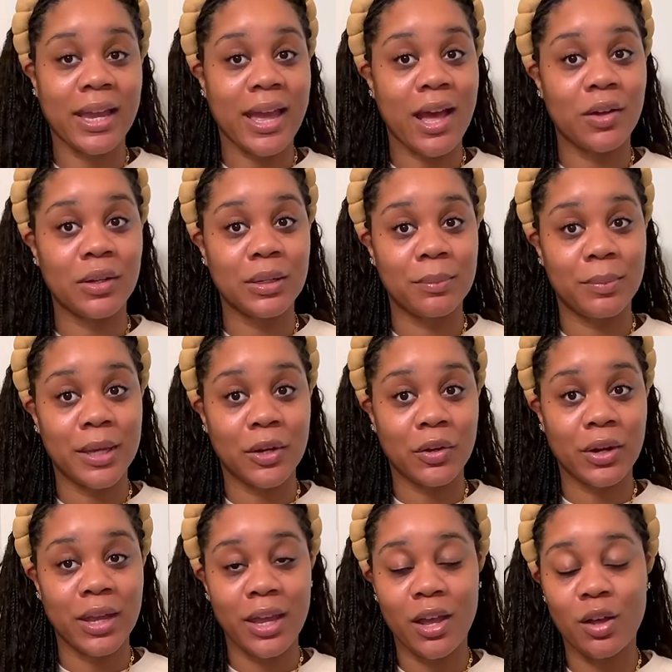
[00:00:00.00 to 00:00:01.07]
out
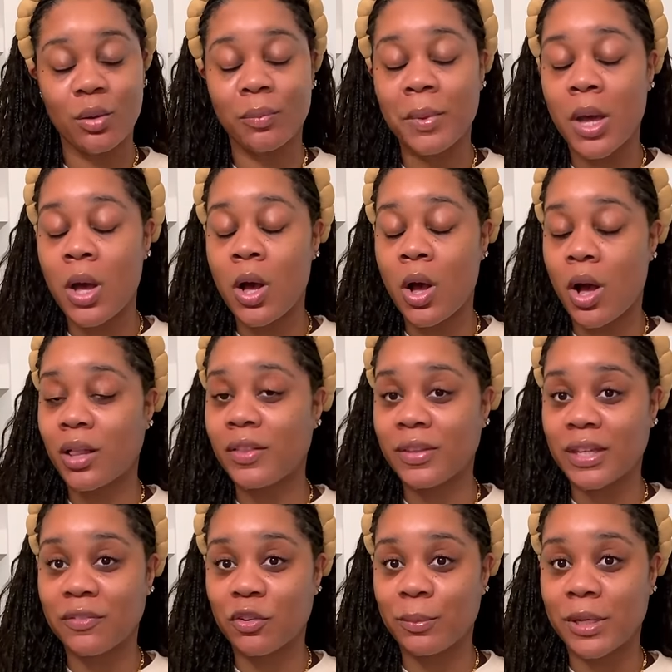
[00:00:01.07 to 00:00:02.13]
BetterHelp. All the
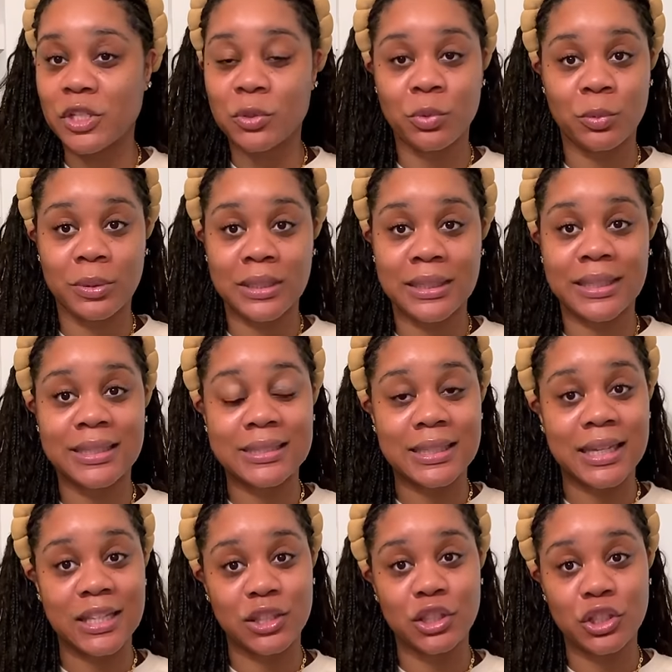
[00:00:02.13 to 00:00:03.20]
information will be linked
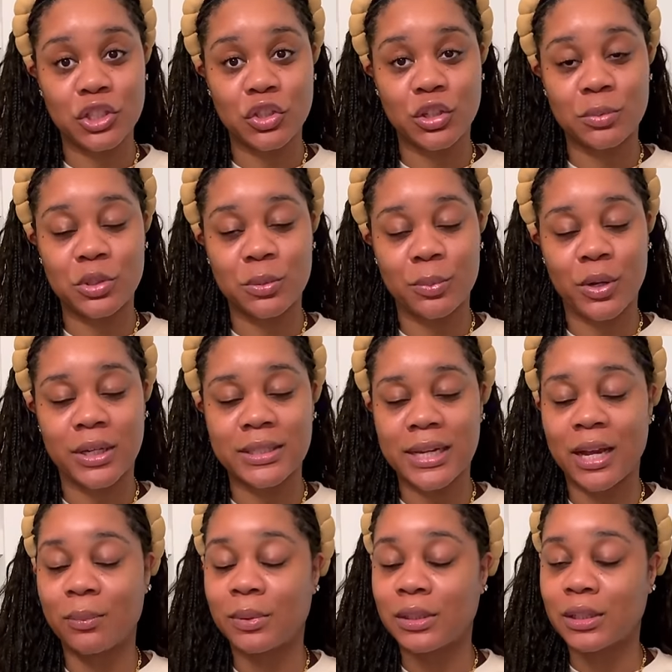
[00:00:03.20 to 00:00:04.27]
in the description bar
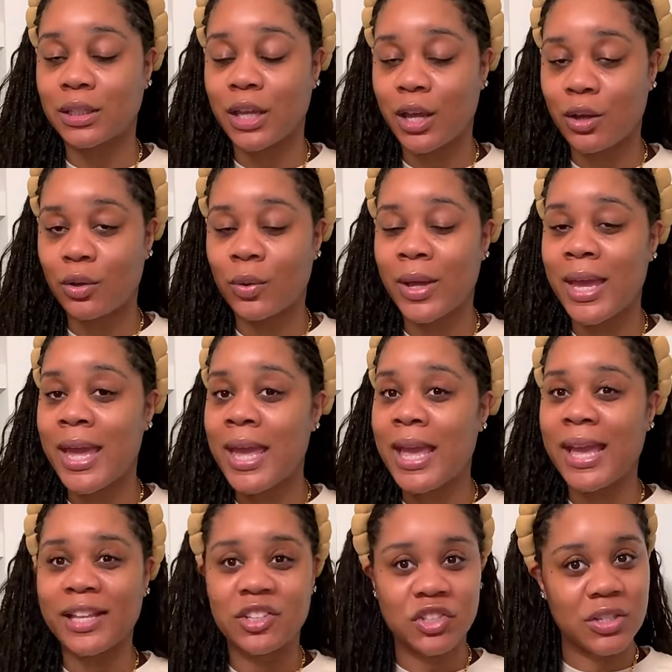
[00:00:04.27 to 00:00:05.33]
down below.
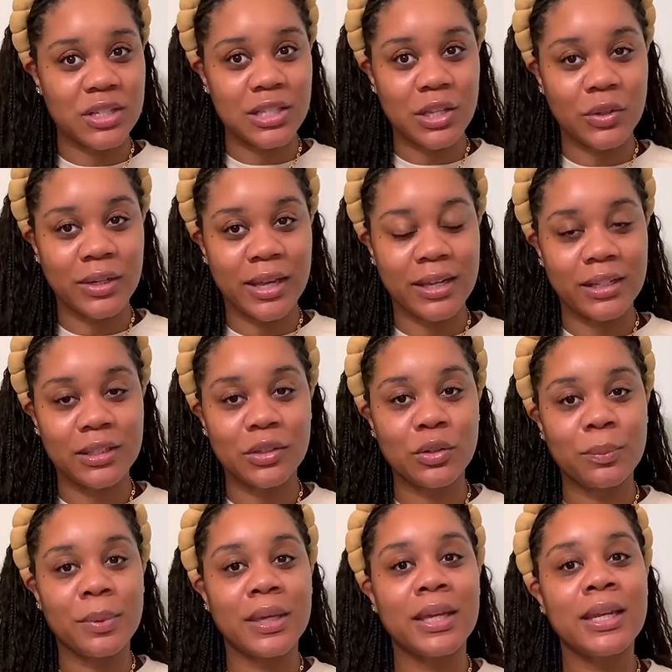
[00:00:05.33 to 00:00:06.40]
And just slow down a little
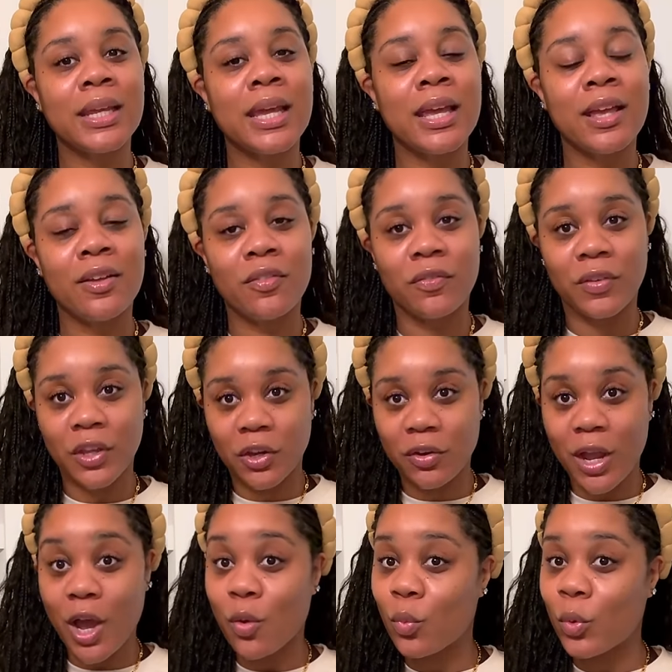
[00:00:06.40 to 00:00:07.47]
bit, figure
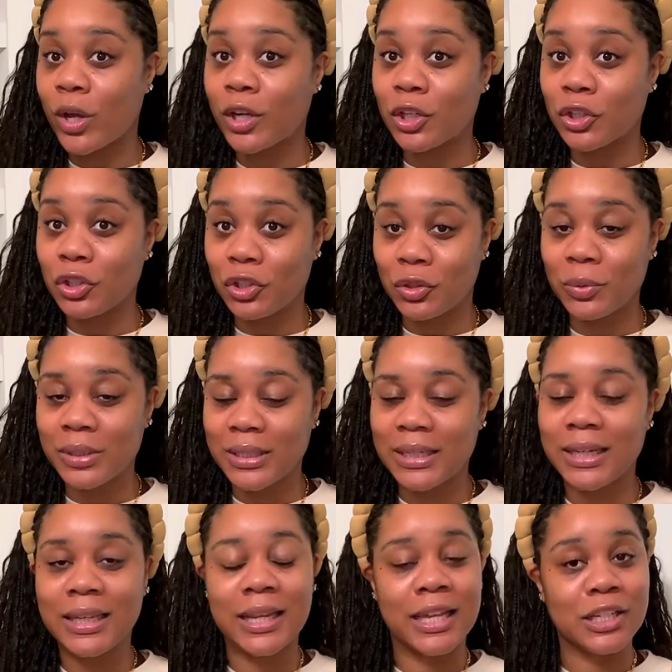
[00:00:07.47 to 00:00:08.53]
out what you
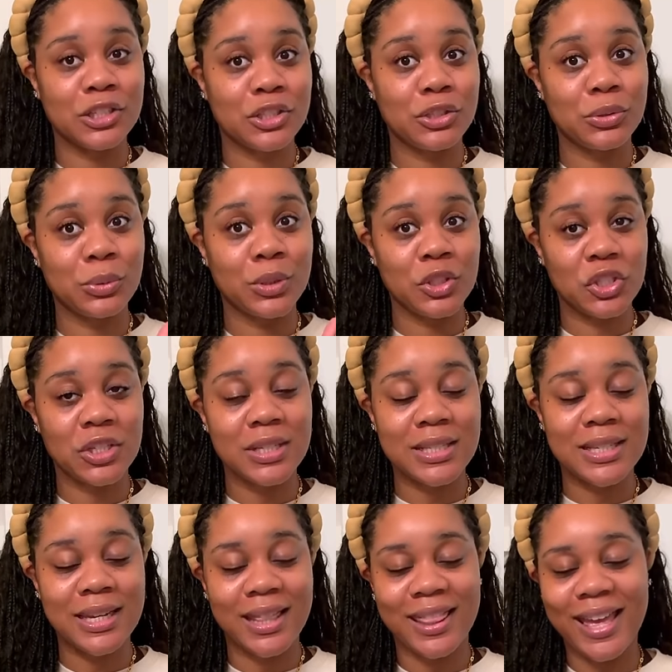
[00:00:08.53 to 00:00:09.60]
need and do
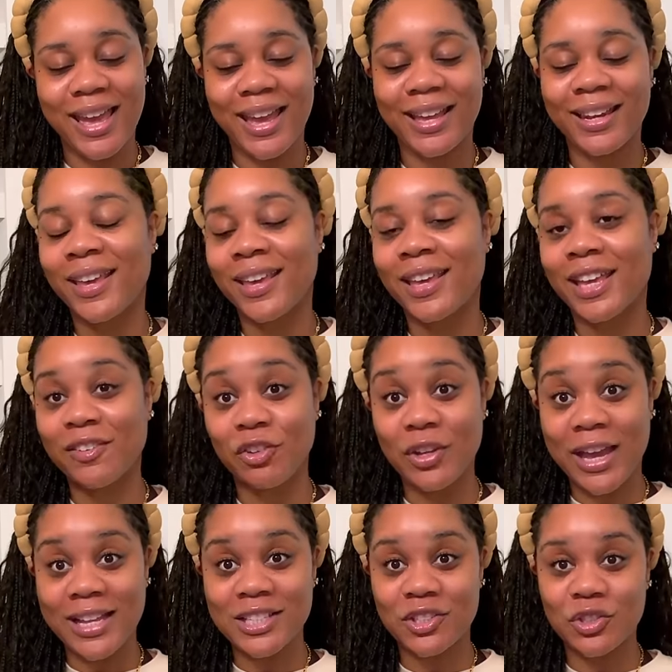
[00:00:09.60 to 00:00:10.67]
just that. If you
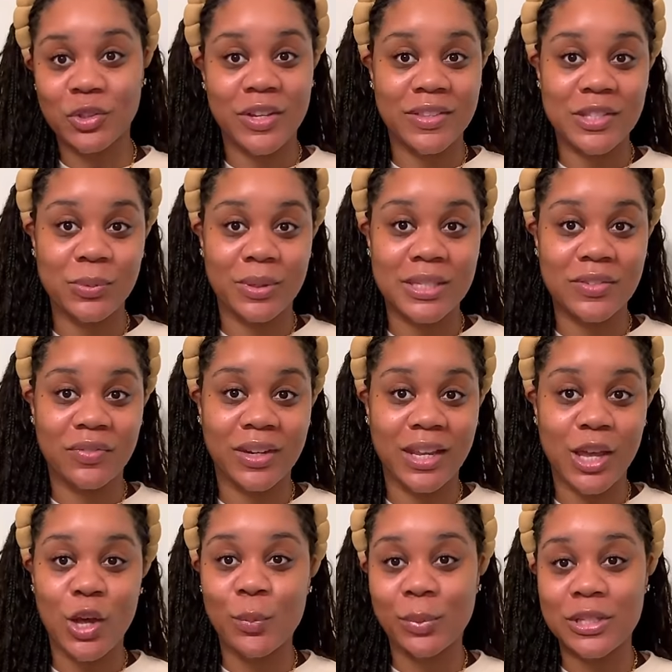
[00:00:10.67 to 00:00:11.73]
guys enjoyed this week's
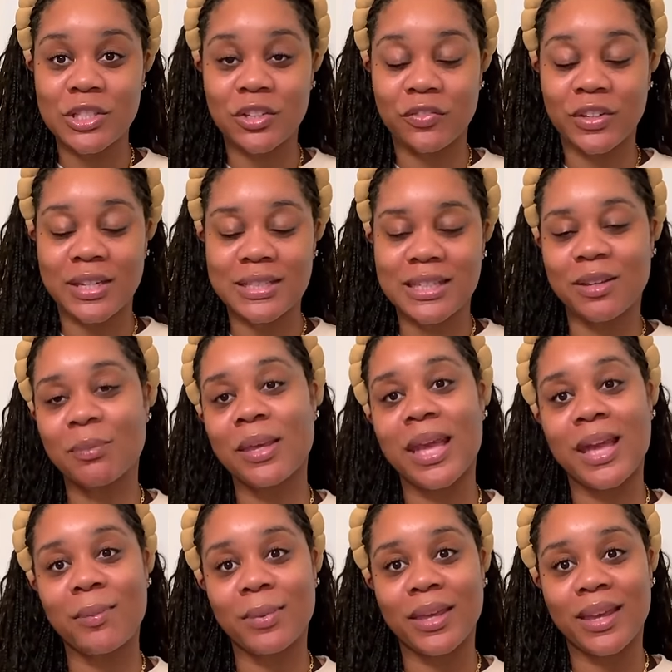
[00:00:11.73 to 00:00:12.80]
video, please don't forget to give me
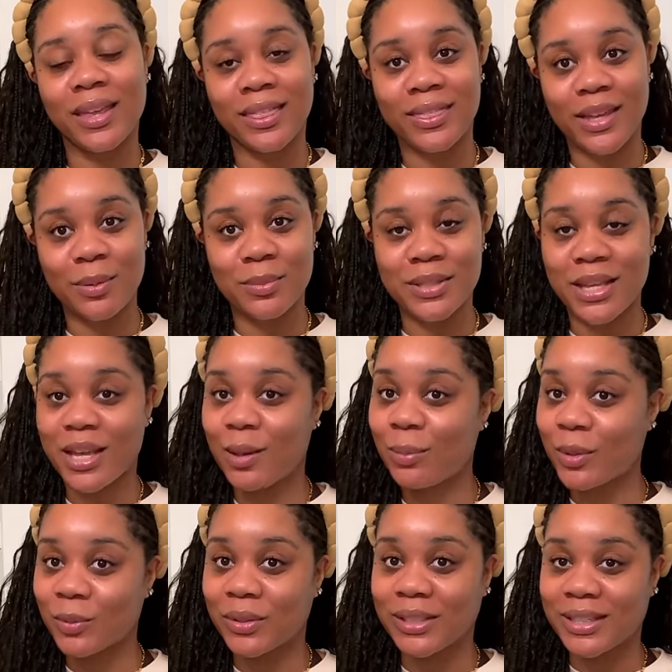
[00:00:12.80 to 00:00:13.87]
a big thumbs up.
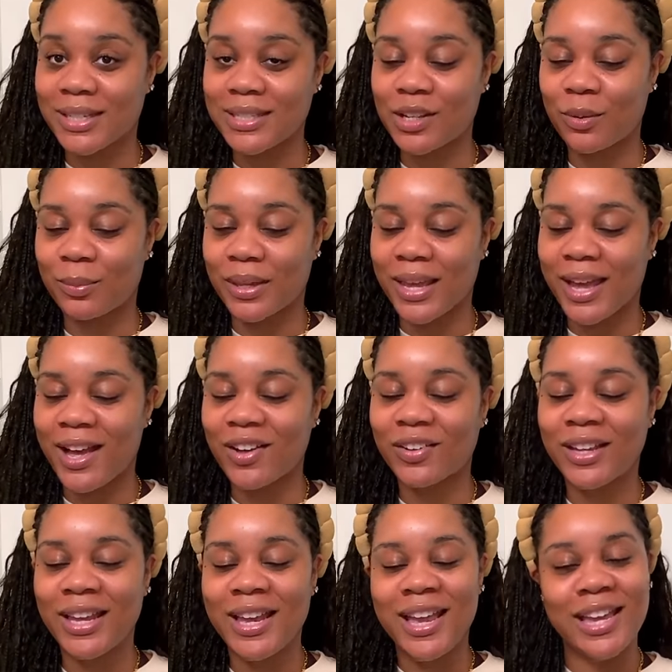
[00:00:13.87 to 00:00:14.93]
It really does help me
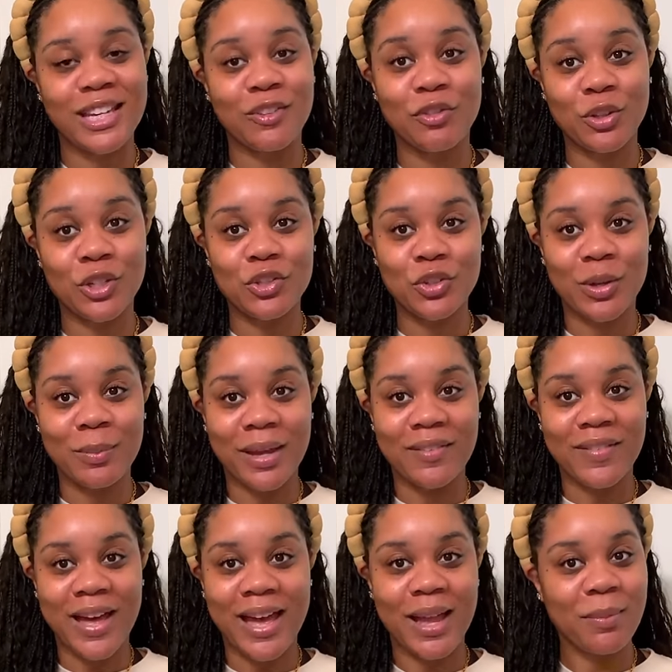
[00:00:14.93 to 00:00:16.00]
out. And if you enjoyed my
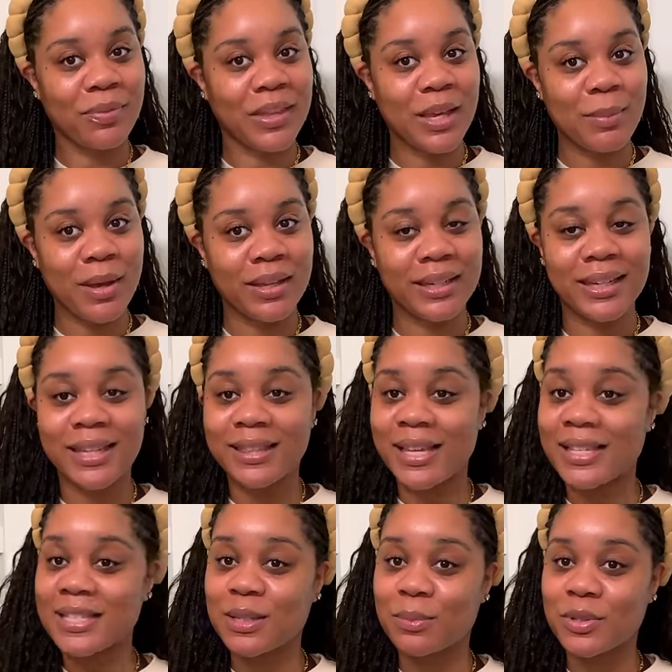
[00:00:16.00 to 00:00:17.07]
vibe, think about hitting
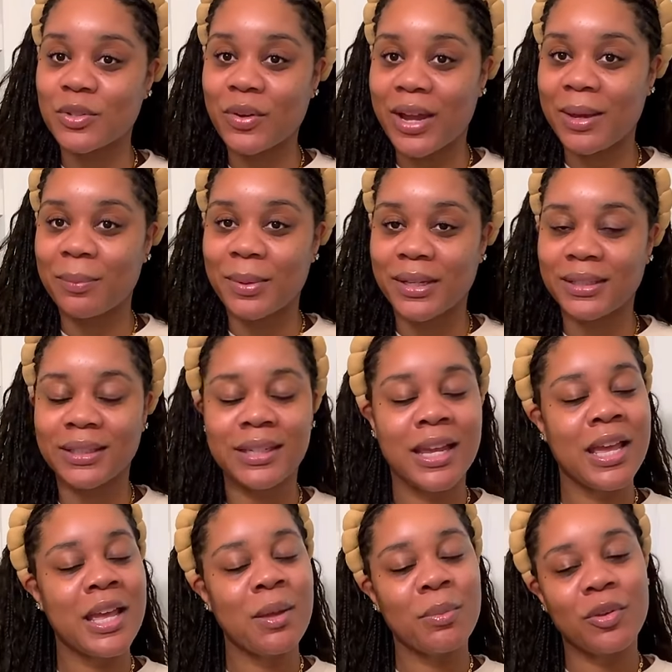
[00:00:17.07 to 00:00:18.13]
that subscribe button
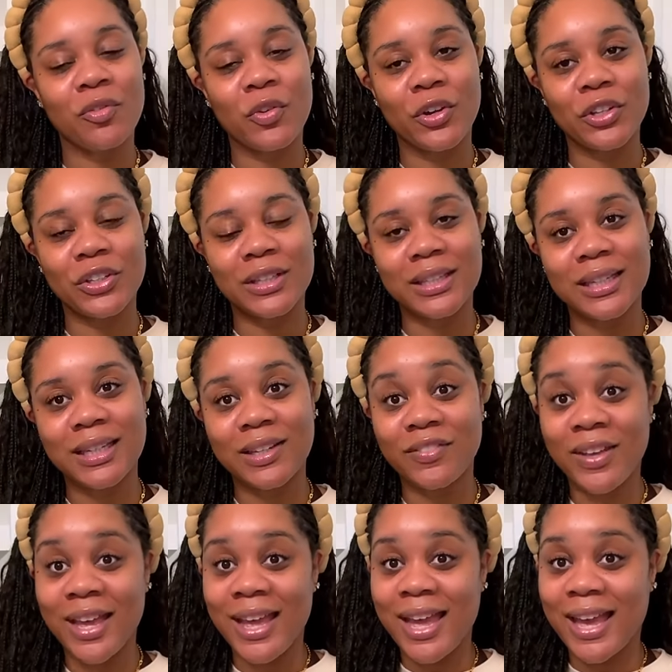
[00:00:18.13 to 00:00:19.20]
before you
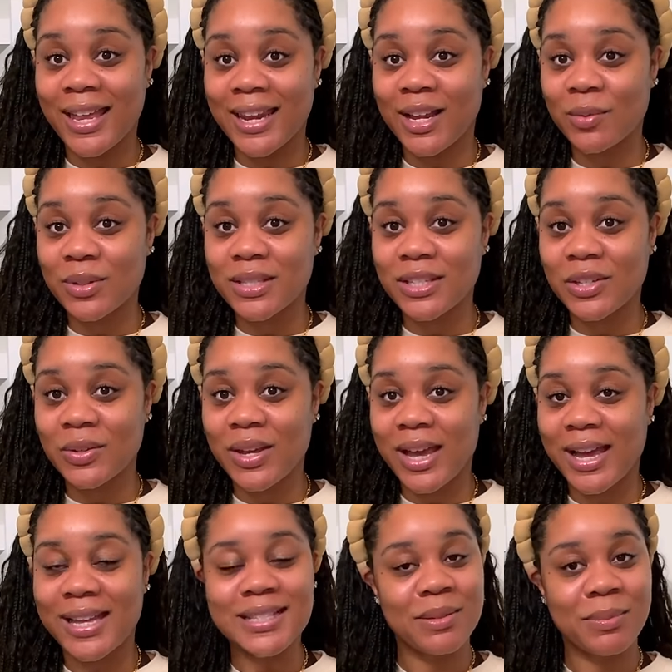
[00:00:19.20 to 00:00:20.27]
leave. And I will see you
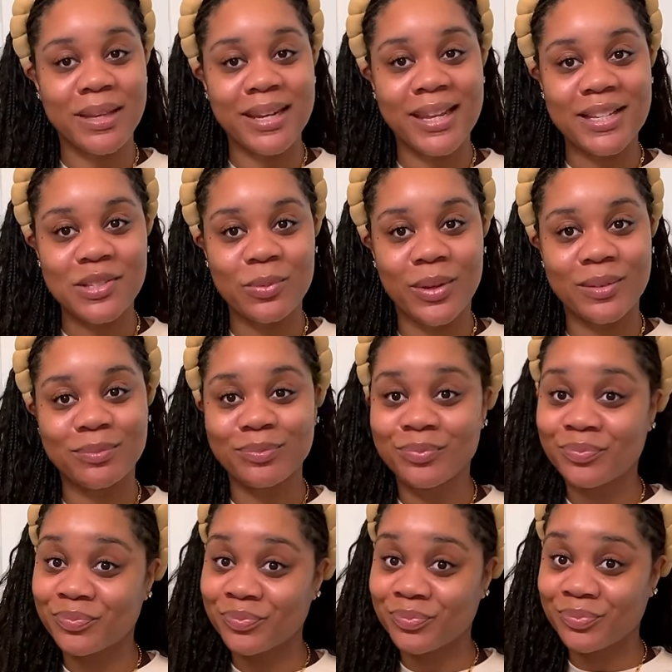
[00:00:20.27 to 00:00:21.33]
guys in my next one.
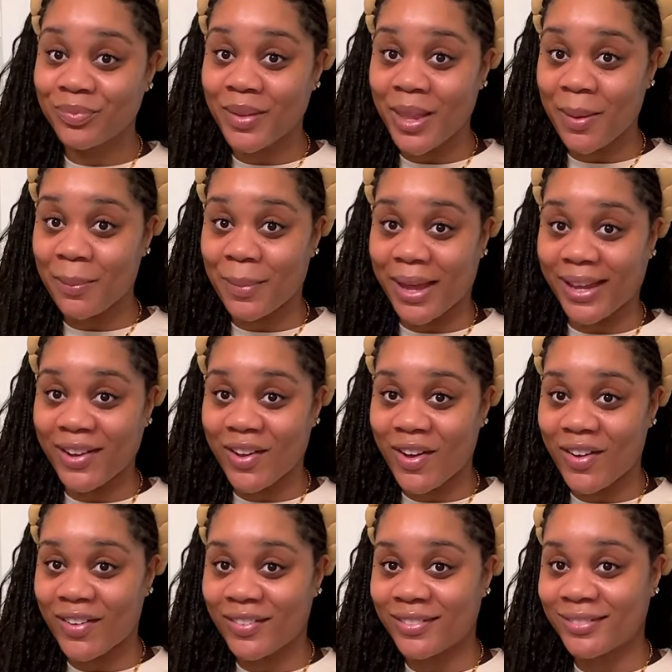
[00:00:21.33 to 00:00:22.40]
Bye,
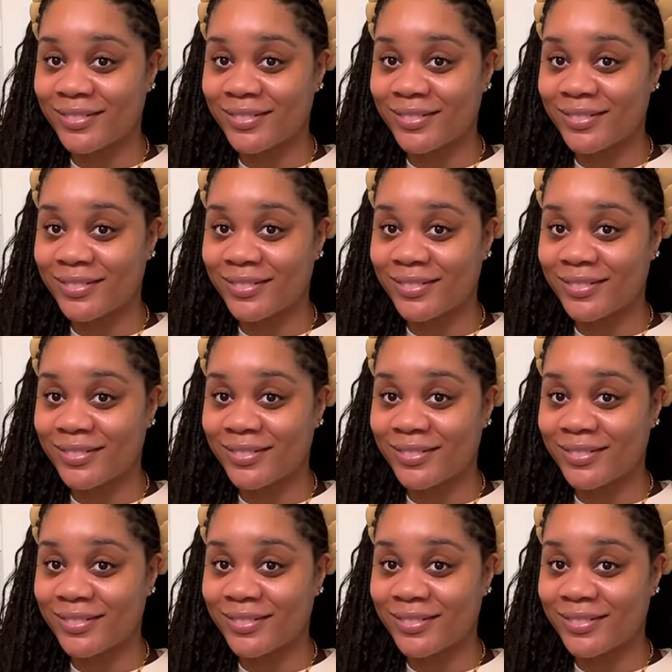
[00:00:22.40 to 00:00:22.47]
y'all.